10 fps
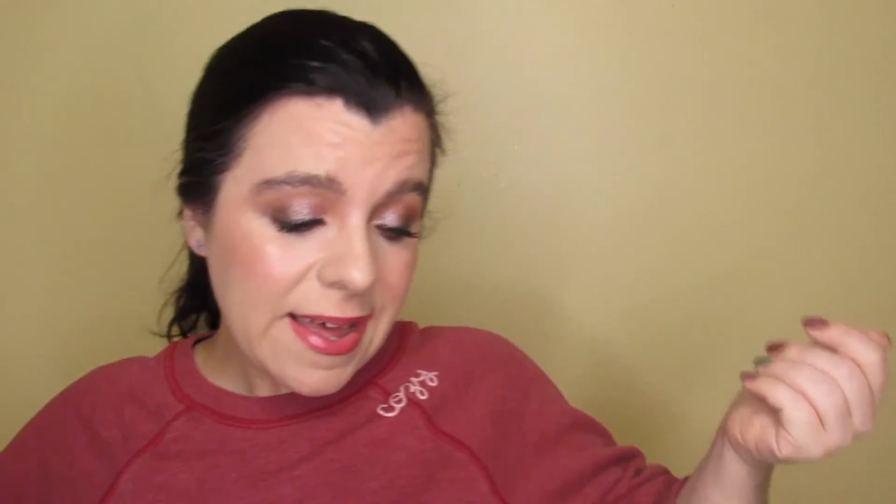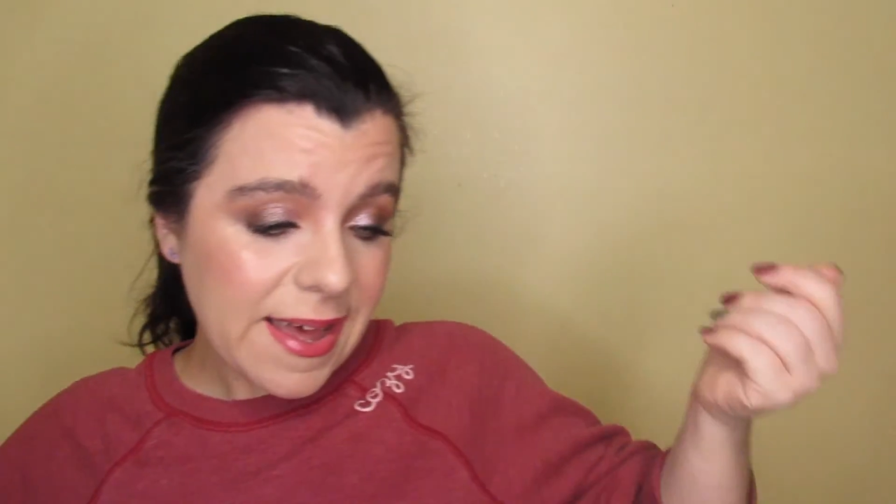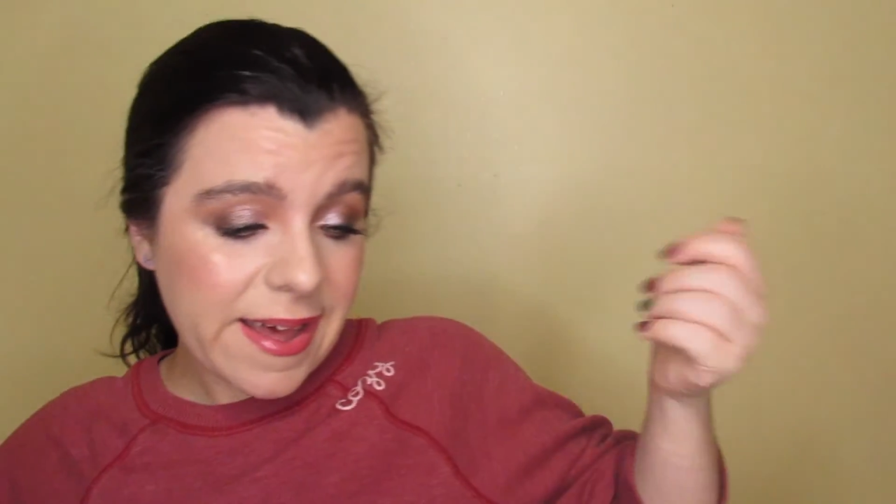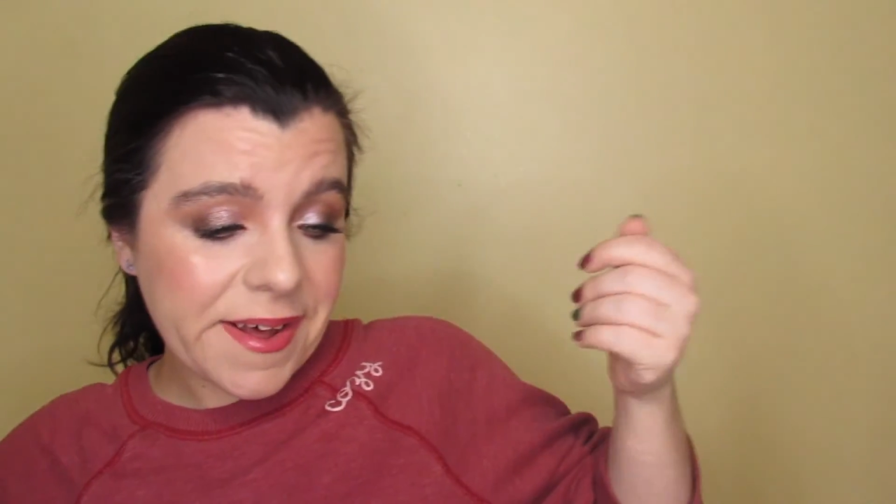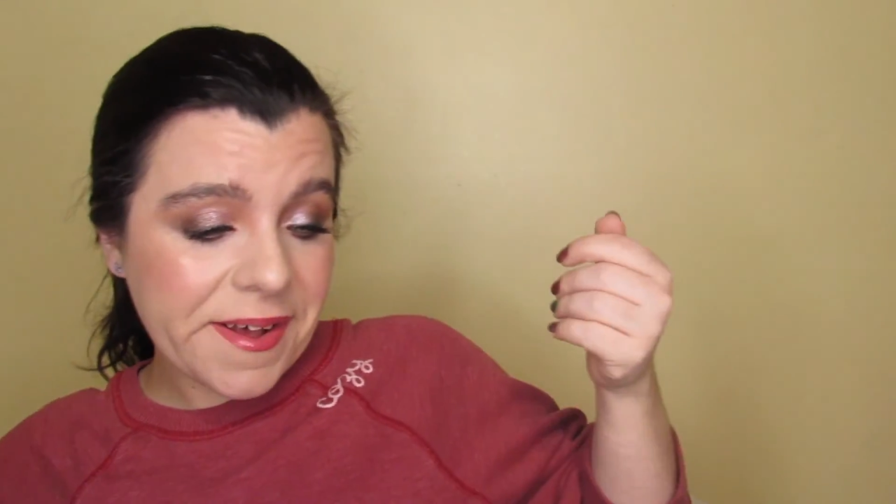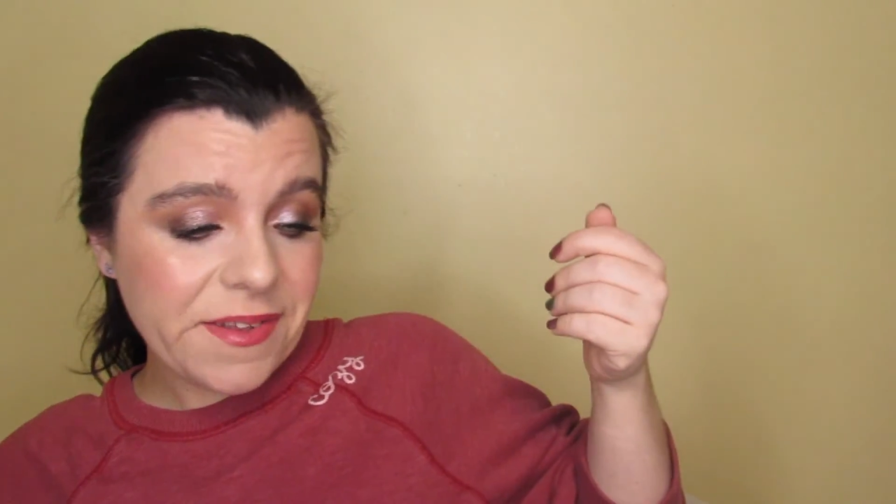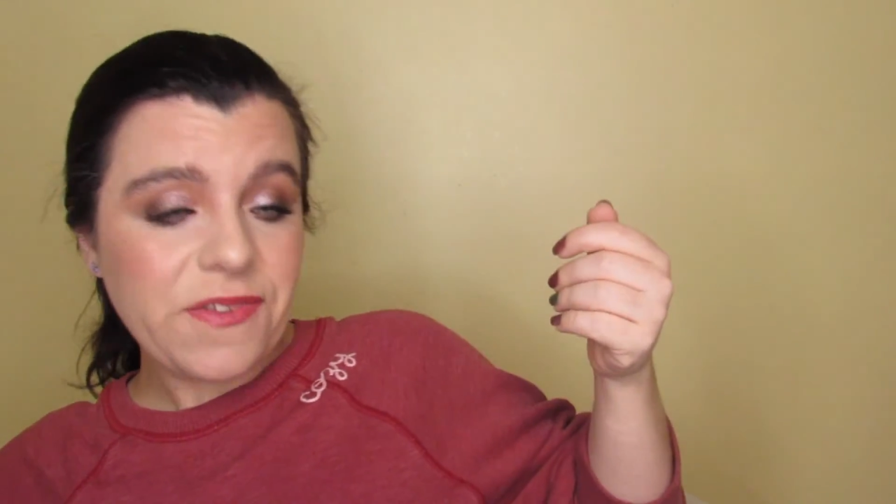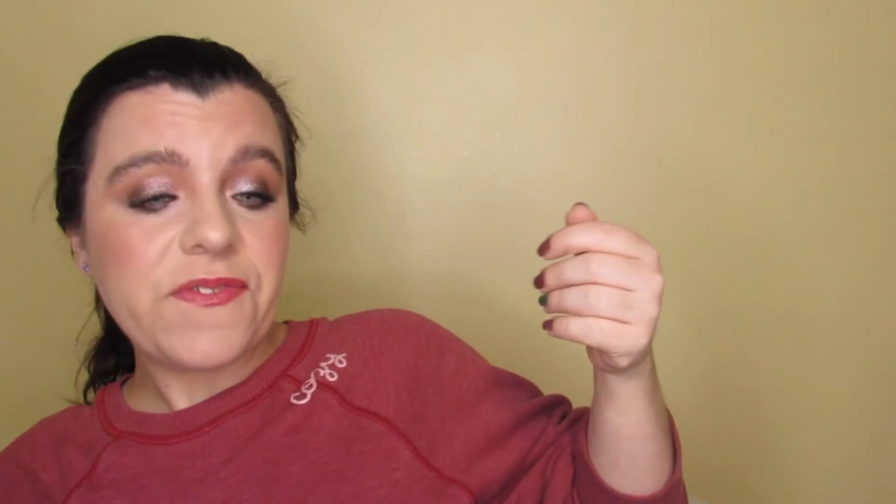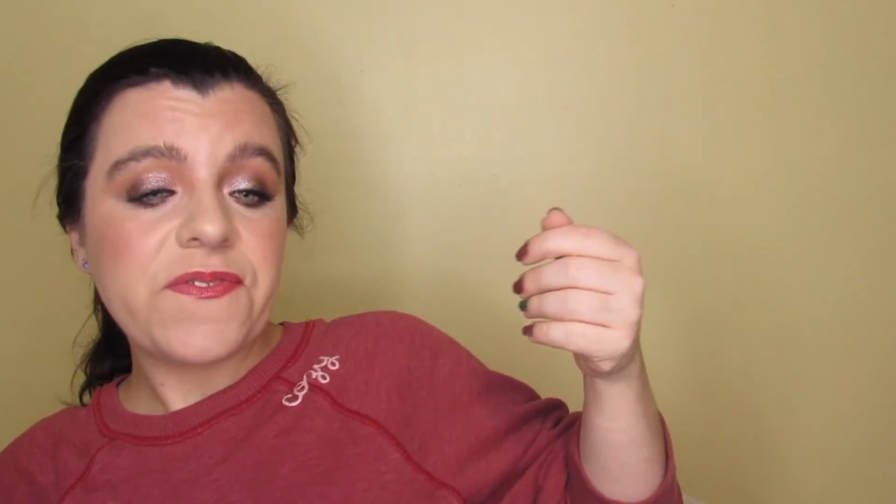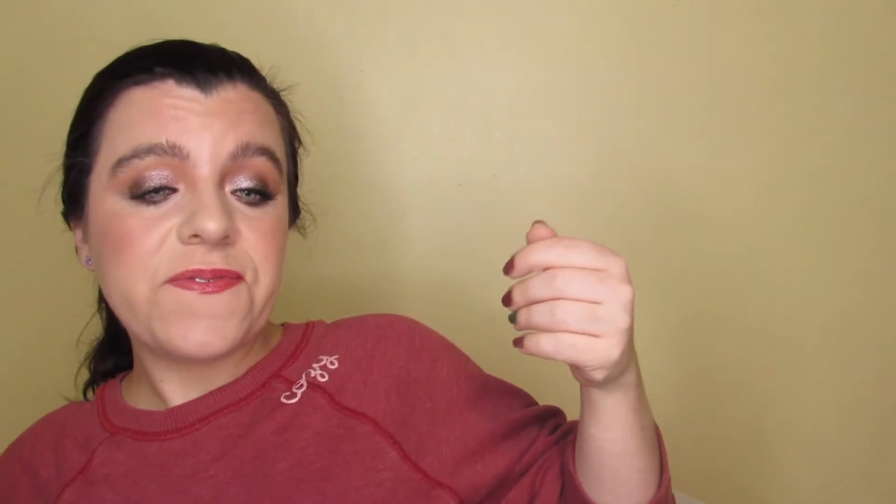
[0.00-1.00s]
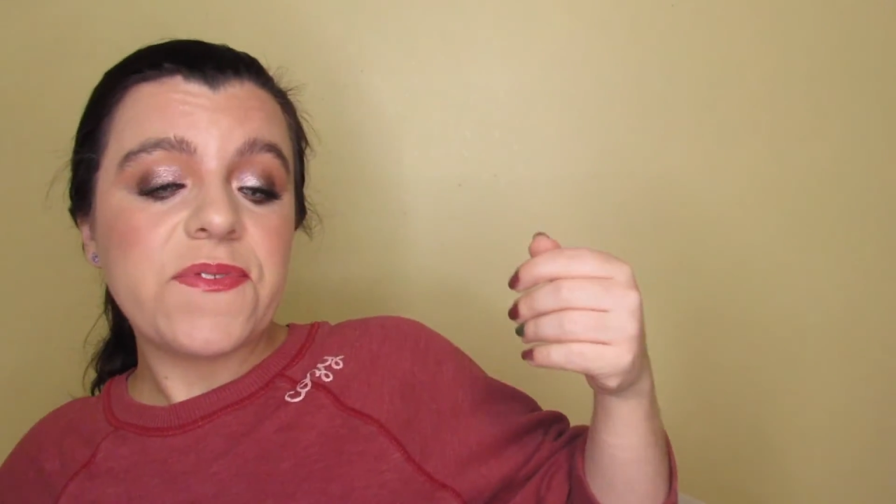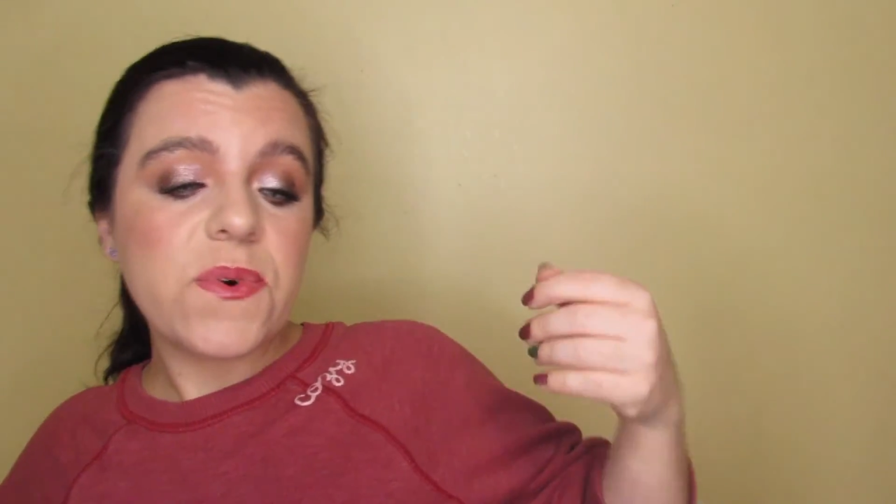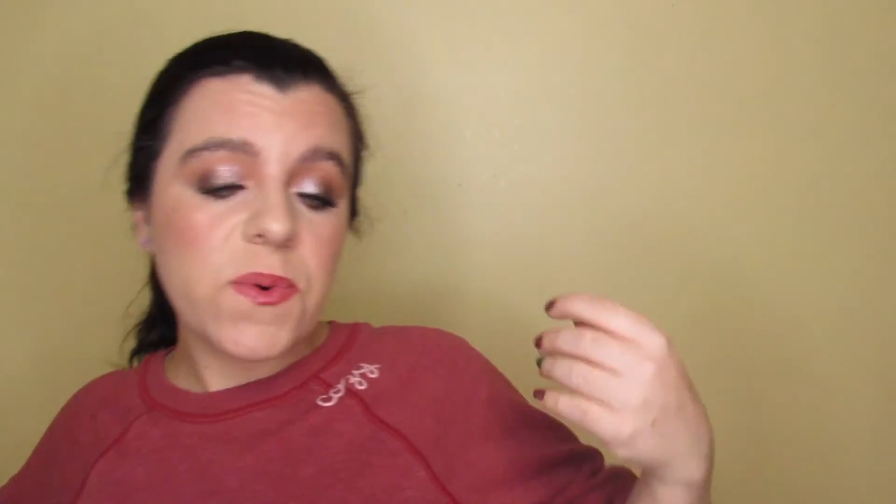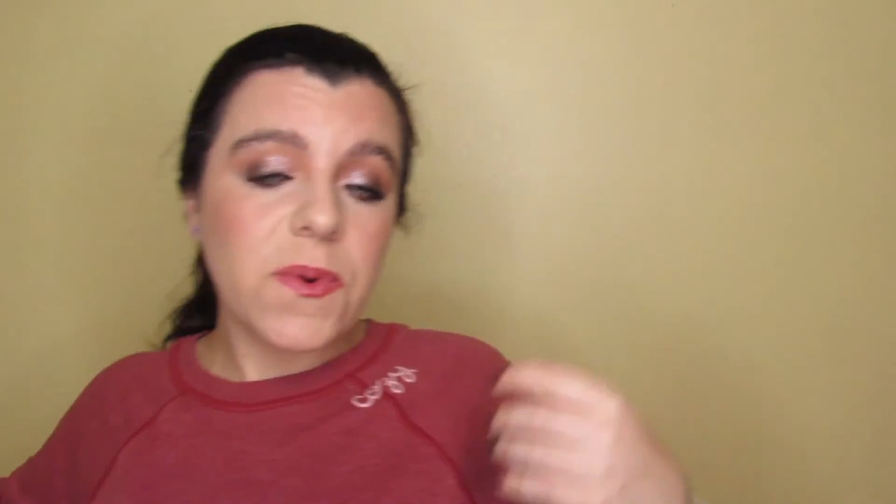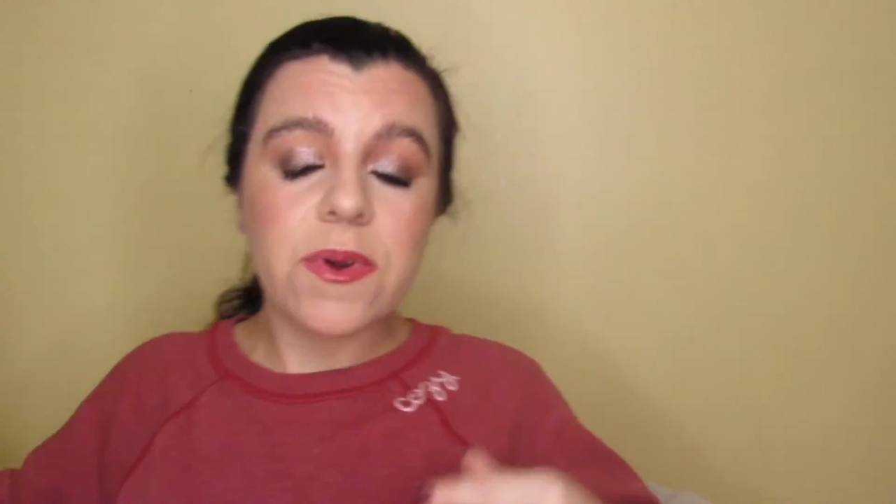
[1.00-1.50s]
As
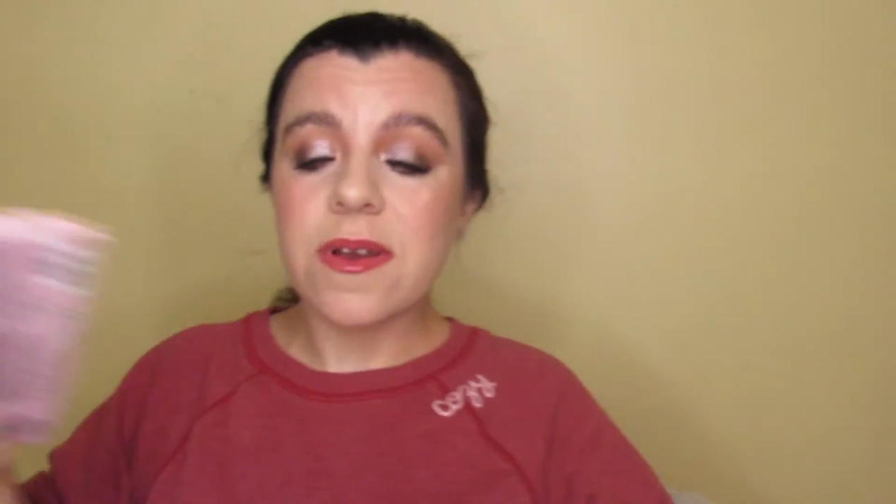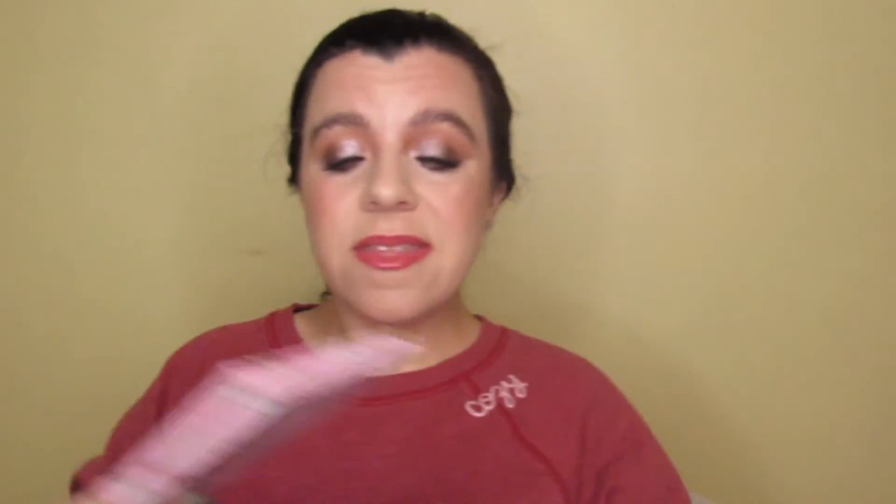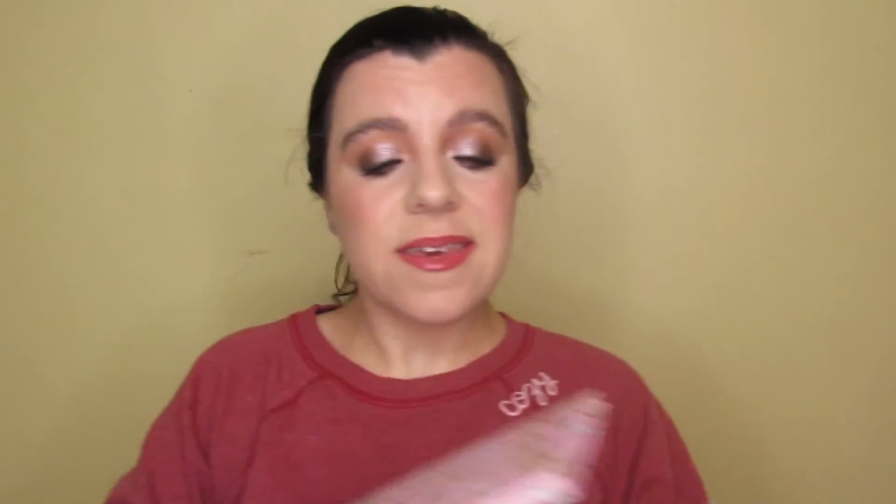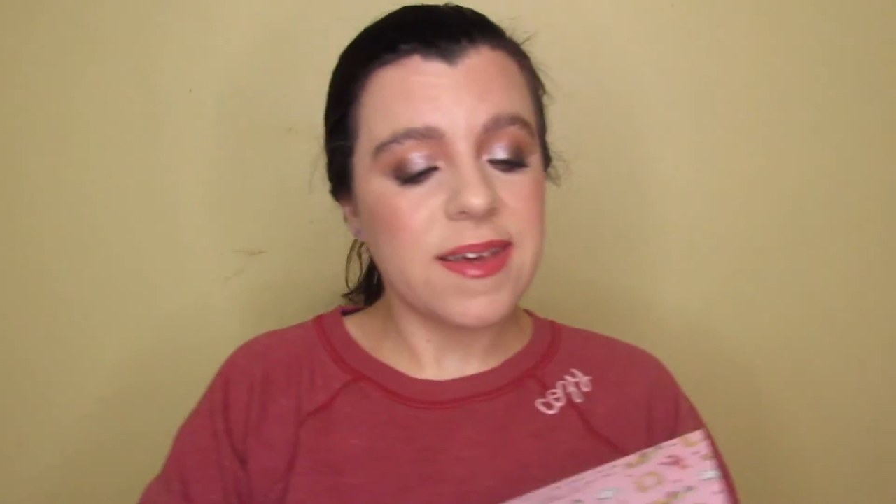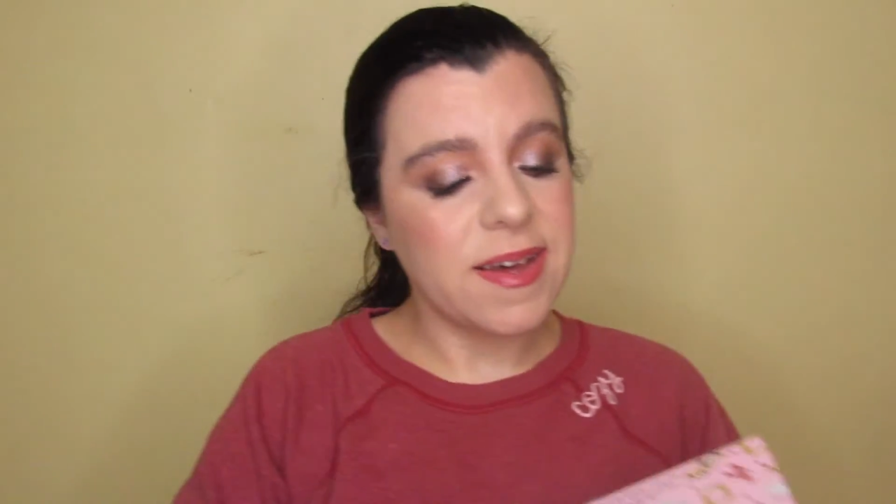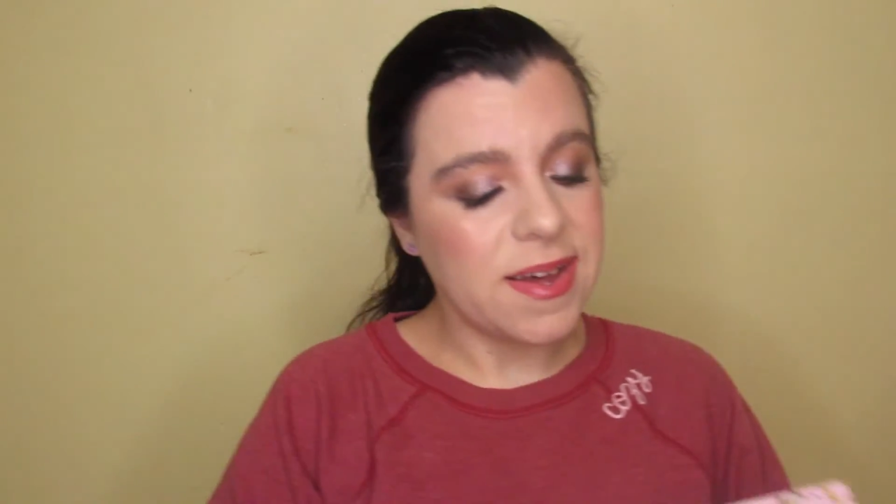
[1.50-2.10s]
for the